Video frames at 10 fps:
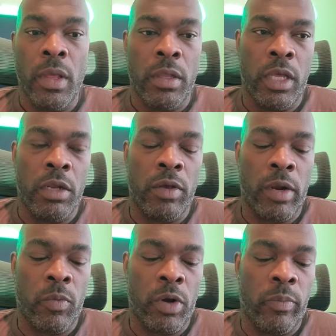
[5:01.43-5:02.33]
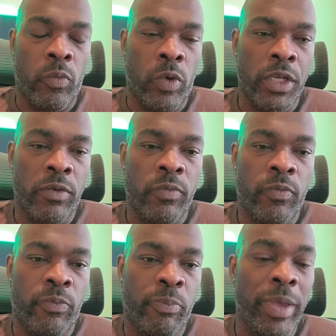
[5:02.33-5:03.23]
Then you got to worry, once you've
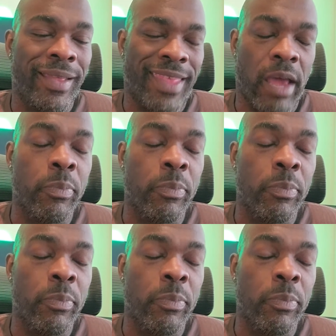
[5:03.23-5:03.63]
pick that